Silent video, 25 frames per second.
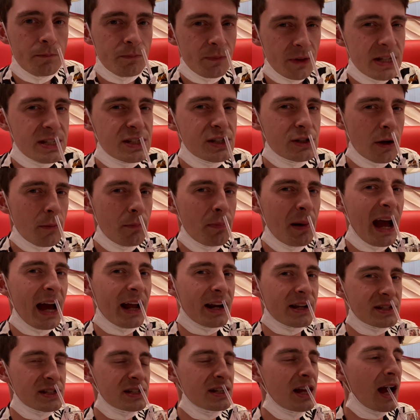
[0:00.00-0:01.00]
It's not
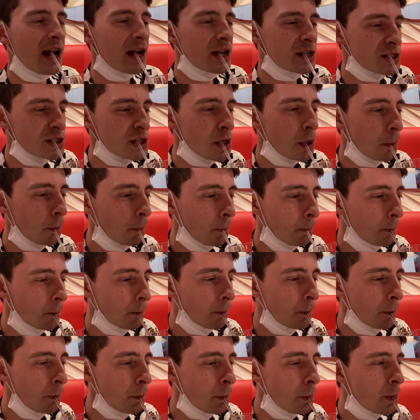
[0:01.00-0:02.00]
bad, it's nice.
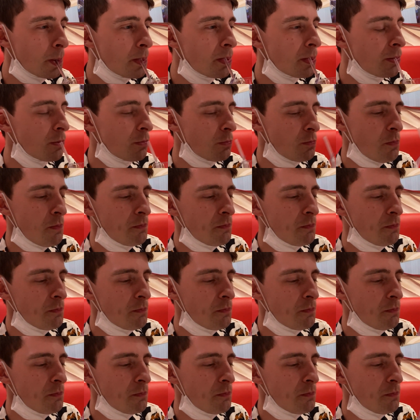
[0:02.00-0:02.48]
Mmm.